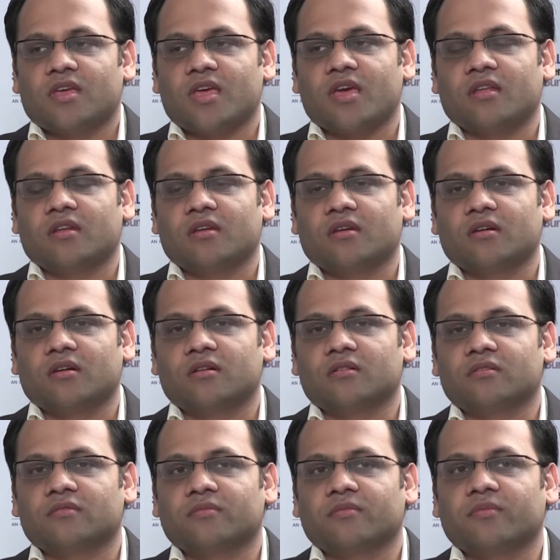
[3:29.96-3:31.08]
And
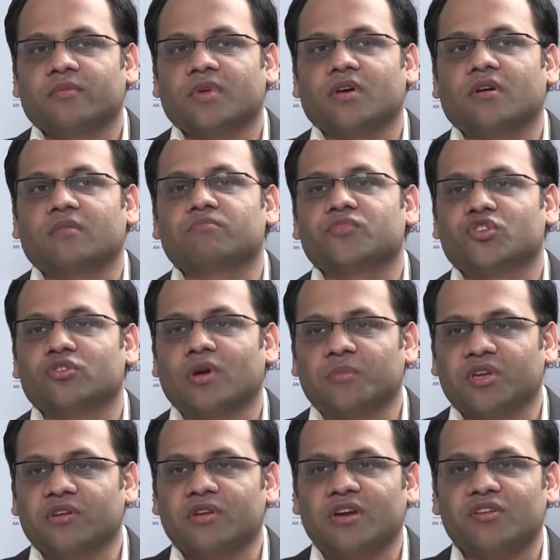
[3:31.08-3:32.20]
uh, uh, you know, I
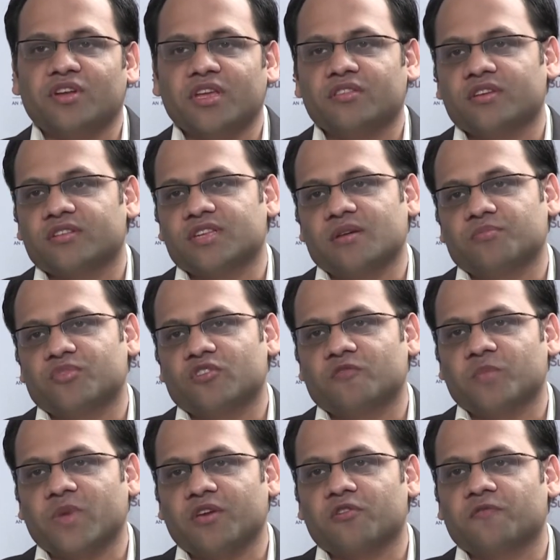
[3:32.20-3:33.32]
mean, I take the example
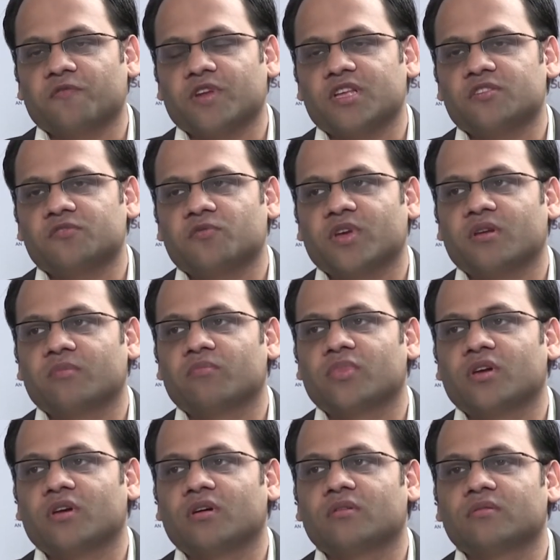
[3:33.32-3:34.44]
of microfinance where
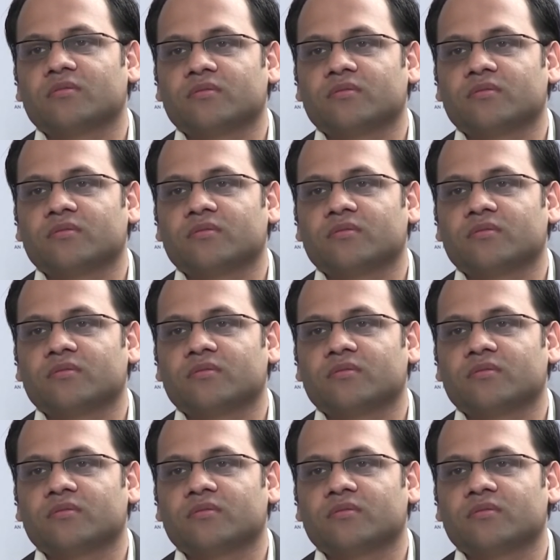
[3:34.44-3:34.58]
uh,